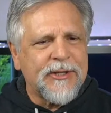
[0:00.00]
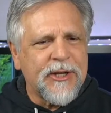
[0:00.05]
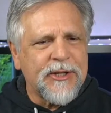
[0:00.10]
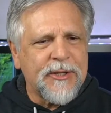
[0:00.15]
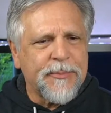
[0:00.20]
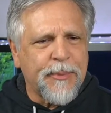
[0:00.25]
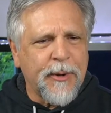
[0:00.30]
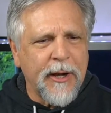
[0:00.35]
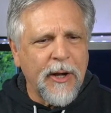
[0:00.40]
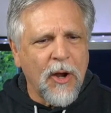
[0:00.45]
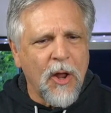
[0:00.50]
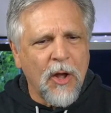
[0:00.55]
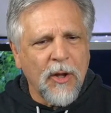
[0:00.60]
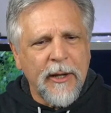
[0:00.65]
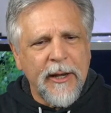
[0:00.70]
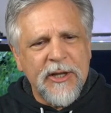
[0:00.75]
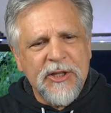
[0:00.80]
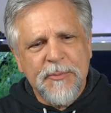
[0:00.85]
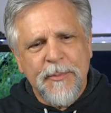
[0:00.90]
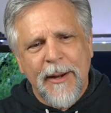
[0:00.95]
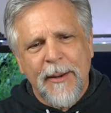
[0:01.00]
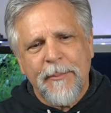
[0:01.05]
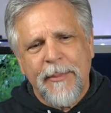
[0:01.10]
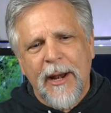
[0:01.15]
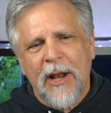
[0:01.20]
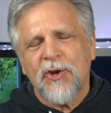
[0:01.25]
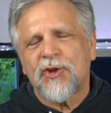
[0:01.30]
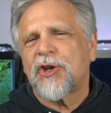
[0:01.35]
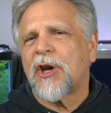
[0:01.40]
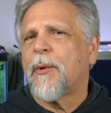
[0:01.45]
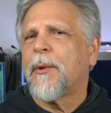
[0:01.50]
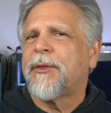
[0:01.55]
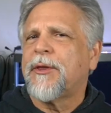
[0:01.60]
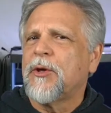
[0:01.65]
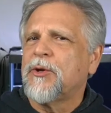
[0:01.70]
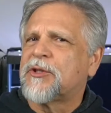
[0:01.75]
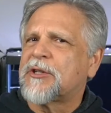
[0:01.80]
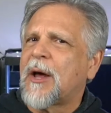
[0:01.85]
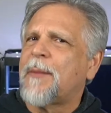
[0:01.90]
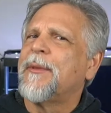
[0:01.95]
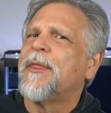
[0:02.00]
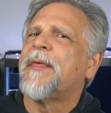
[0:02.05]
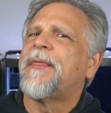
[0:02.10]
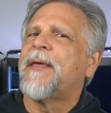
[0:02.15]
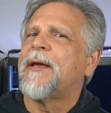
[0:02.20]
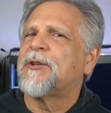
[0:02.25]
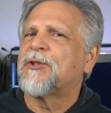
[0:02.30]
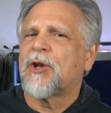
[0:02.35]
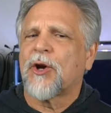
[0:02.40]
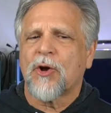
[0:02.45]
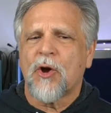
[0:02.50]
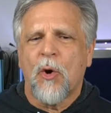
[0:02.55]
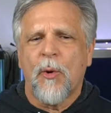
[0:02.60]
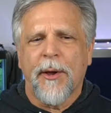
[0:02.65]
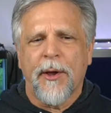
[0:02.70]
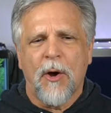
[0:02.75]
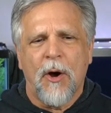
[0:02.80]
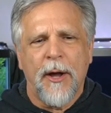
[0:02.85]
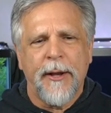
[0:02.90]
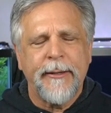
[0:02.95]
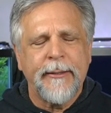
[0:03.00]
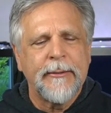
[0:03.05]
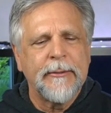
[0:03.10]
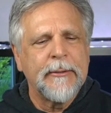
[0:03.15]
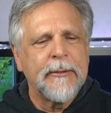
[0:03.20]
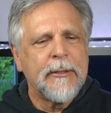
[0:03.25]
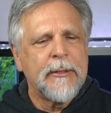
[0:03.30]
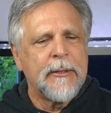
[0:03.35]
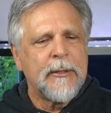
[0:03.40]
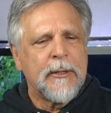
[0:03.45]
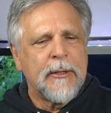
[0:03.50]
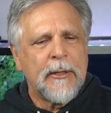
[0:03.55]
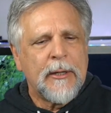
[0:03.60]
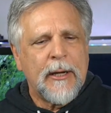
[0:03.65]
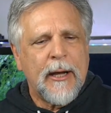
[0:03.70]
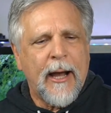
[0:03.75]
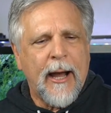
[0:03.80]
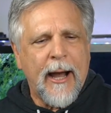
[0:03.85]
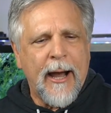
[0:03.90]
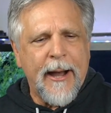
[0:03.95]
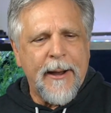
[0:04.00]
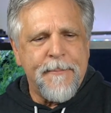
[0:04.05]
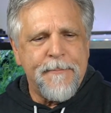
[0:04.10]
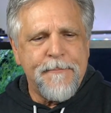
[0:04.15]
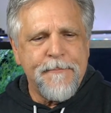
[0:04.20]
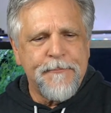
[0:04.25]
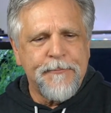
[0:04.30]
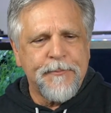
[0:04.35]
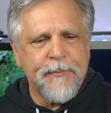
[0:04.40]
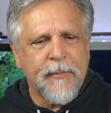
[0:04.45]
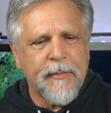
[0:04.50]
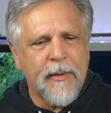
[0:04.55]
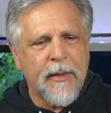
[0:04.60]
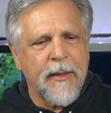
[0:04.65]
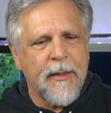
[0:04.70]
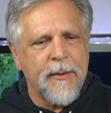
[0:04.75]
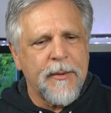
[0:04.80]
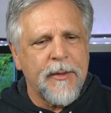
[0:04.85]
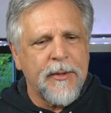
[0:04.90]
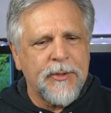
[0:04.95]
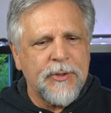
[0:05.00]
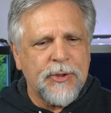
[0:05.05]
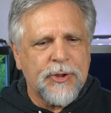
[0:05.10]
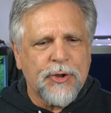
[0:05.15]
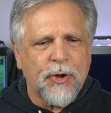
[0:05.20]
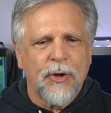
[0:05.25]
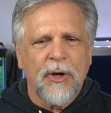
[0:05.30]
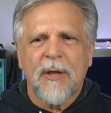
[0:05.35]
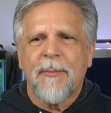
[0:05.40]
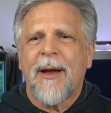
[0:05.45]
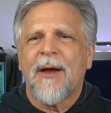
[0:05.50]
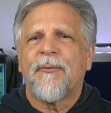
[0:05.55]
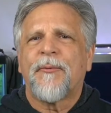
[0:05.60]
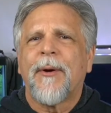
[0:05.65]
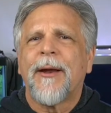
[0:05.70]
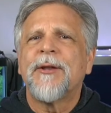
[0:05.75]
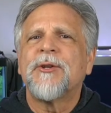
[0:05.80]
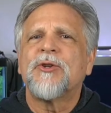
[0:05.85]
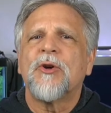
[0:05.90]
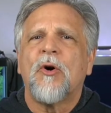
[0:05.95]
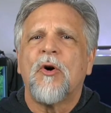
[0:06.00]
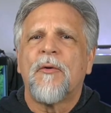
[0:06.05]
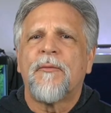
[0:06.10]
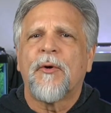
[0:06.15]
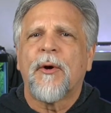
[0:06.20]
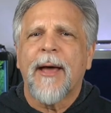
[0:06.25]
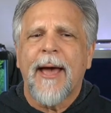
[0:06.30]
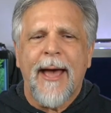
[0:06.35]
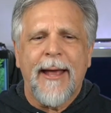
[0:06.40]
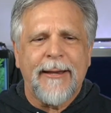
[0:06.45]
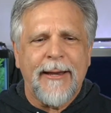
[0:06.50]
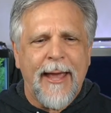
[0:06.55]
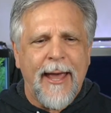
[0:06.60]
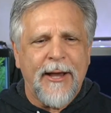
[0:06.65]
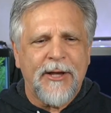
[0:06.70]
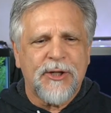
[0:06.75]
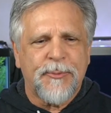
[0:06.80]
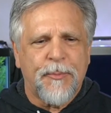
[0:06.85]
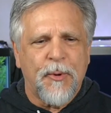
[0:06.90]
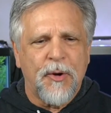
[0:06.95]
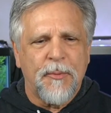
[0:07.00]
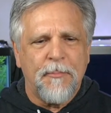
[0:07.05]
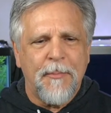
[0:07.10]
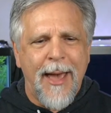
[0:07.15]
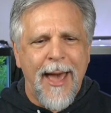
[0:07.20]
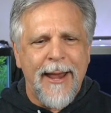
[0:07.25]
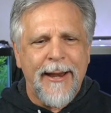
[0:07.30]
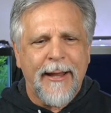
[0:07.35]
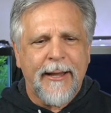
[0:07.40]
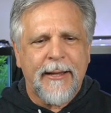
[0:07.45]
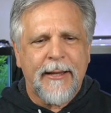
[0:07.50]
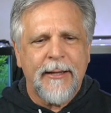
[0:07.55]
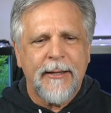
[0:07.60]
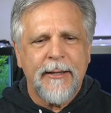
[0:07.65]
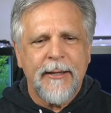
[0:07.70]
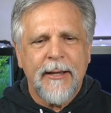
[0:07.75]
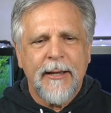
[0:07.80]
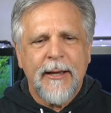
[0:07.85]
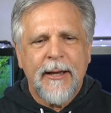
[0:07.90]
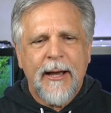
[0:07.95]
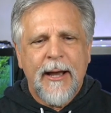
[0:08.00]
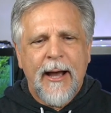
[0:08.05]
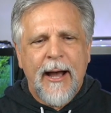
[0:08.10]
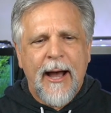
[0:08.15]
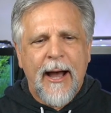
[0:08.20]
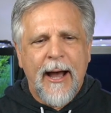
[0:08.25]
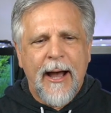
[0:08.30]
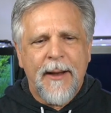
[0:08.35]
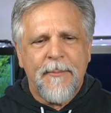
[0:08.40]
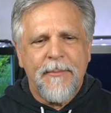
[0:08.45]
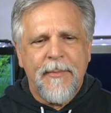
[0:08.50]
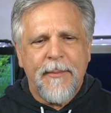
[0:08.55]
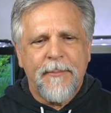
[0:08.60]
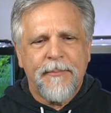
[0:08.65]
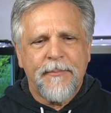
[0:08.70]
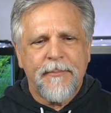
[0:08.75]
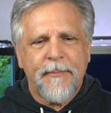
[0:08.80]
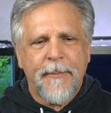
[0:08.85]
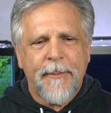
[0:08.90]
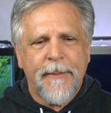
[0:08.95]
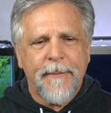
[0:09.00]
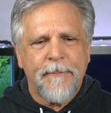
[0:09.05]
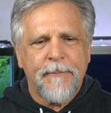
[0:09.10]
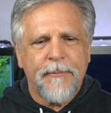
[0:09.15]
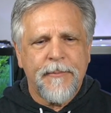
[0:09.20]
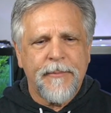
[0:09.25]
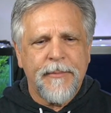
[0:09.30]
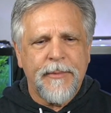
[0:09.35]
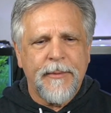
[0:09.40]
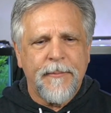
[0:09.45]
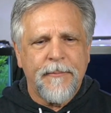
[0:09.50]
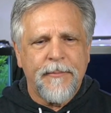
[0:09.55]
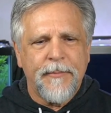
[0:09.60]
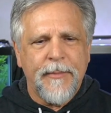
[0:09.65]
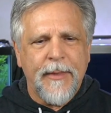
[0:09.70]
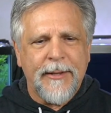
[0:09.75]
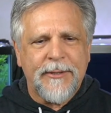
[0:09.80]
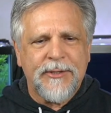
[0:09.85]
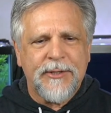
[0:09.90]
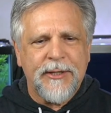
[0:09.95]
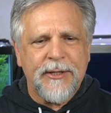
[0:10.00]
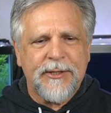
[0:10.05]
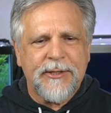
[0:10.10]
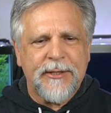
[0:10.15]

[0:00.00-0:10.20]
it's a pretty long list, but but I'll share with you some of the things that are going on. Uh, certainly, my friends over at Expertmatic, uh, that's this